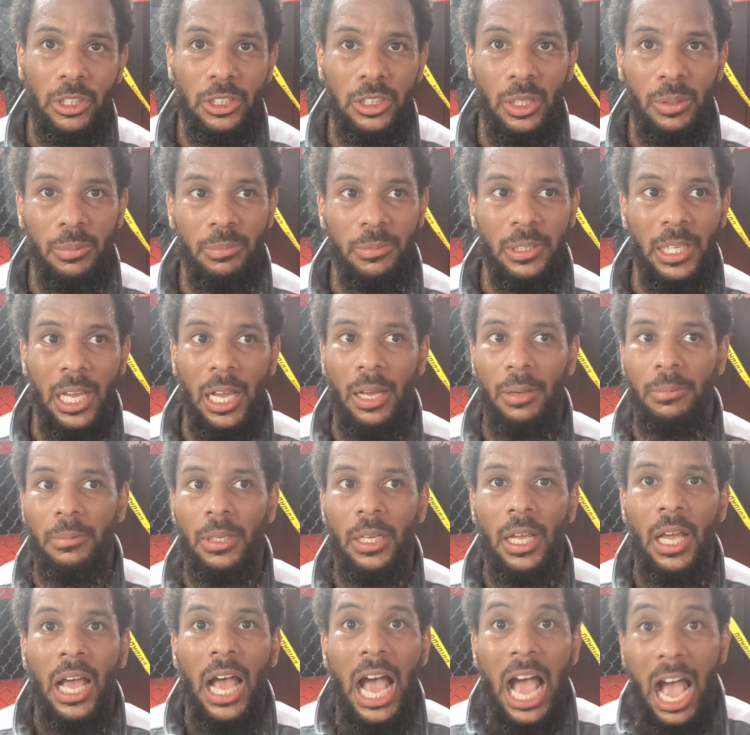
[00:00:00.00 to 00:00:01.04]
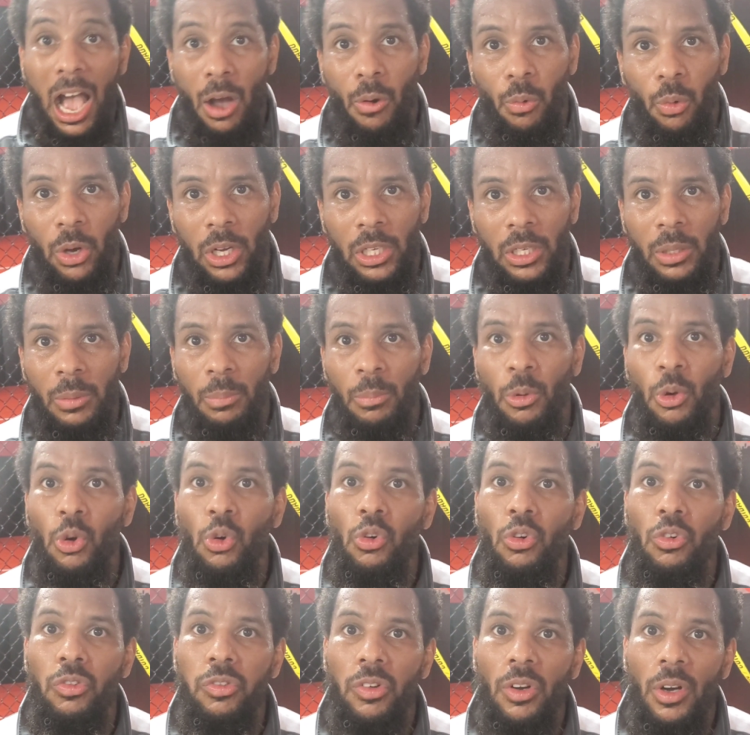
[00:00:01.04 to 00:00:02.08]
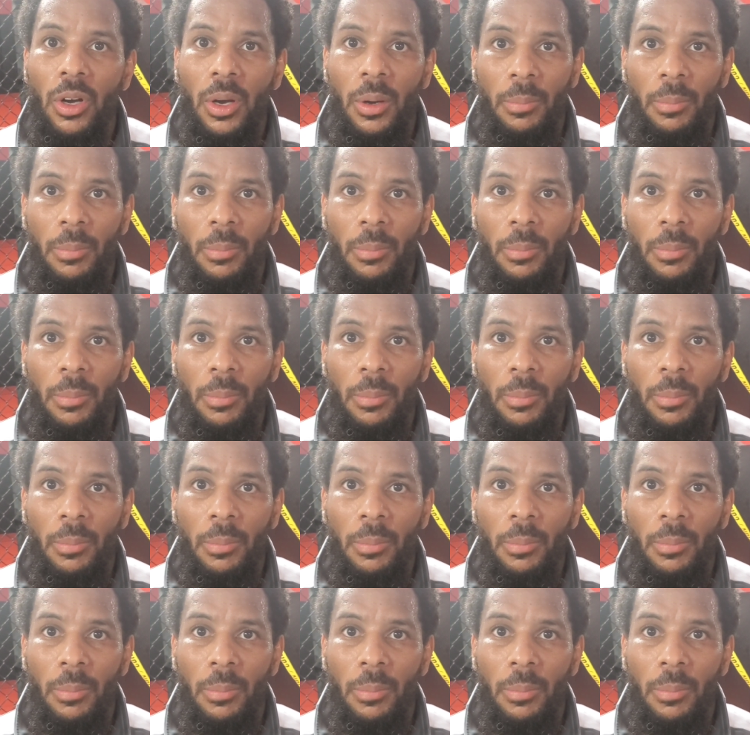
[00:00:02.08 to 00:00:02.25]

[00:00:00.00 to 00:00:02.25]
sometimes I want to move,